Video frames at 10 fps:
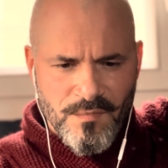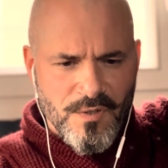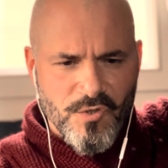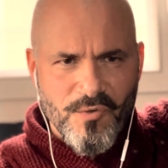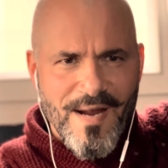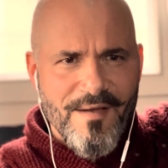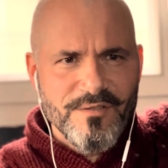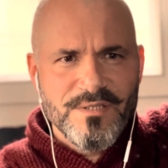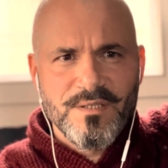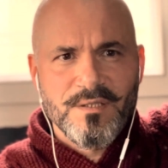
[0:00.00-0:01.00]

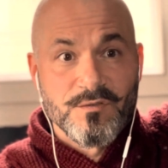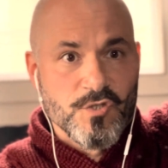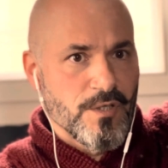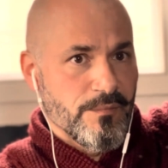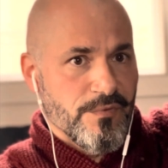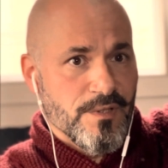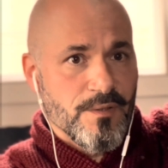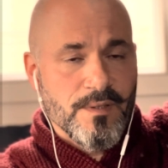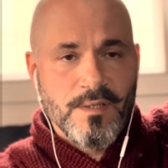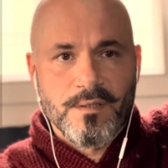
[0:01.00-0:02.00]
gravity, germ
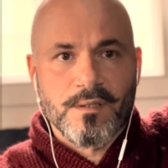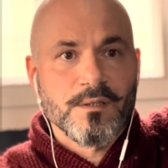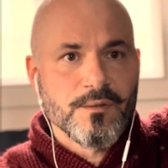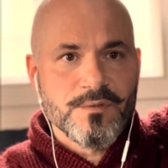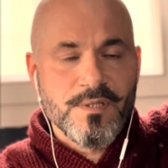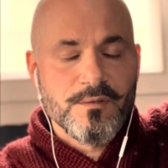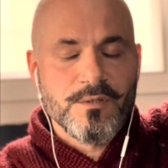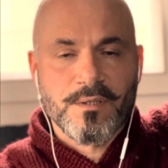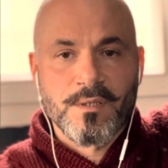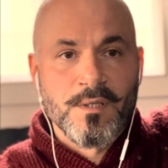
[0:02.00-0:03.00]
theory, the
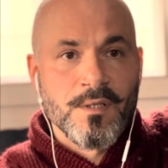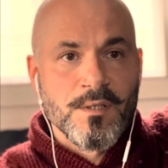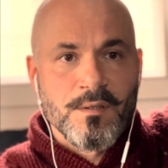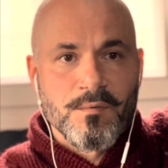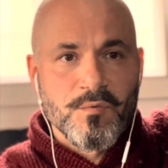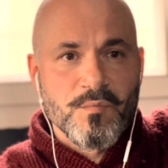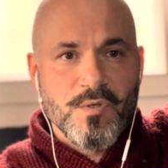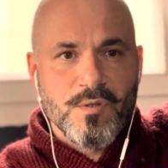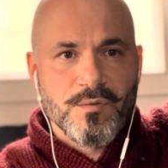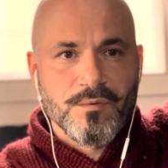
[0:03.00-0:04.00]
heliocentric
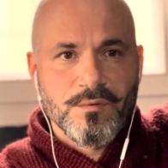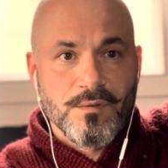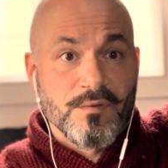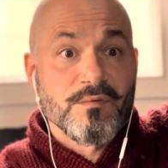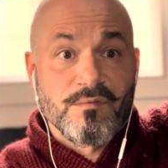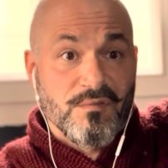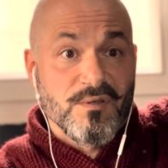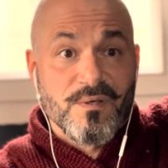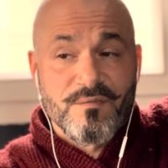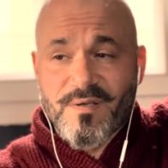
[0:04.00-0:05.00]
model, the
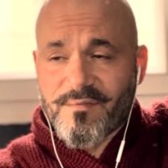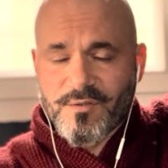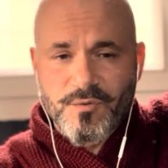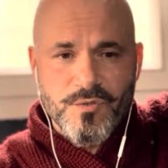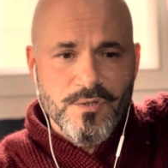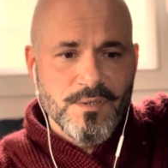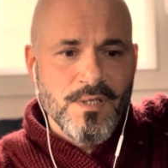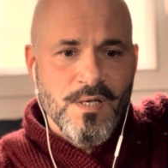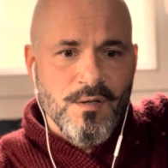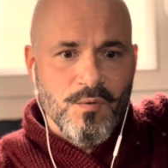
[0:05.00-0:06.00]
theory of evolution,
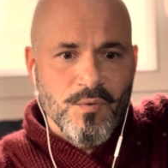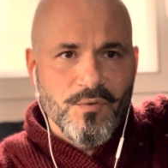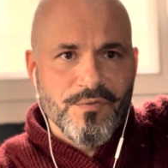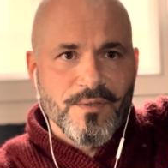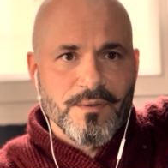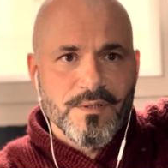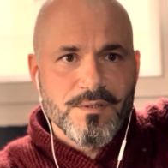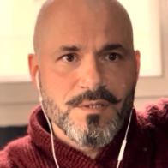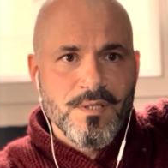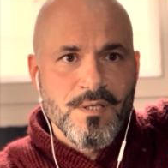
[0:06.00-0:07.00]
all
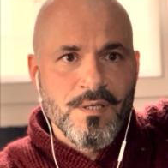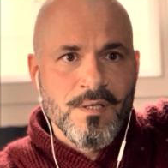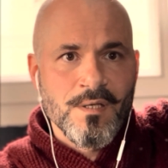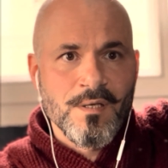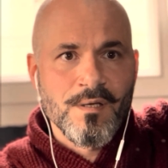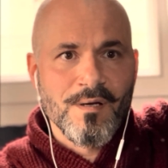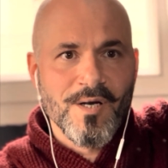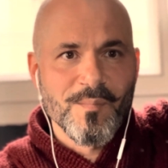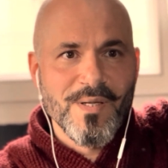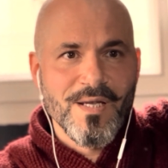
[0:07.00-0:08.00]
theories
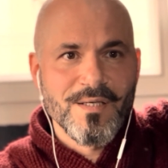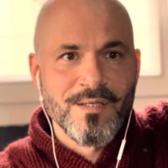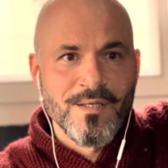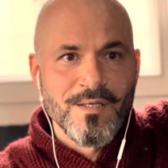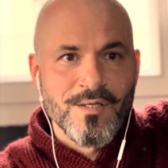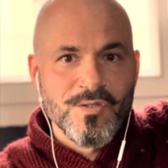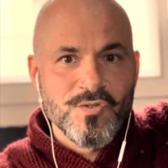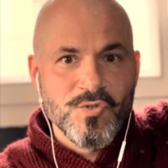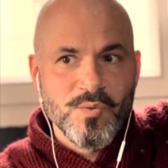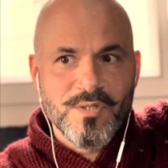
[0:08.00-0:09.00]
are made
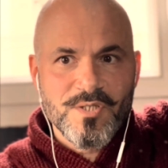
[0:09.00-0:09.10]
to